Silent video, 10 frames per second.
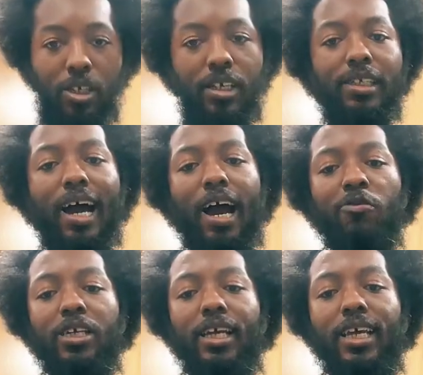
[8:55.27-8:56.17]
because of how
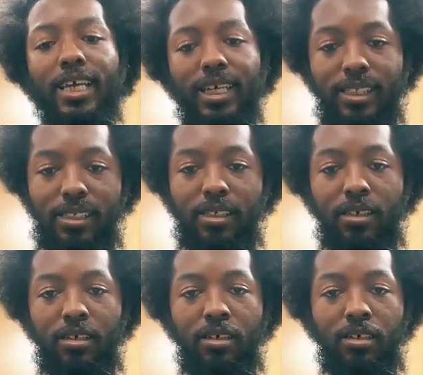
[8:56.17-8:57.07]
we eat,
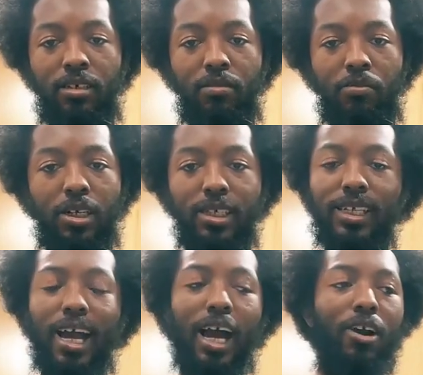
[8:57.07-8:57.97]
because
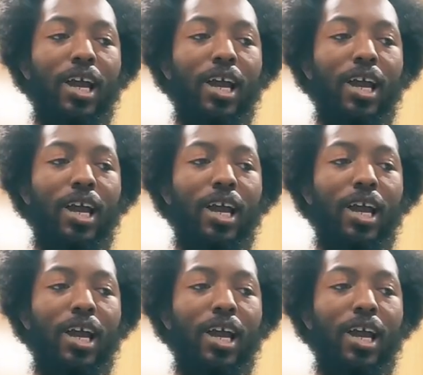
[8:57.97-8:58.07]
of how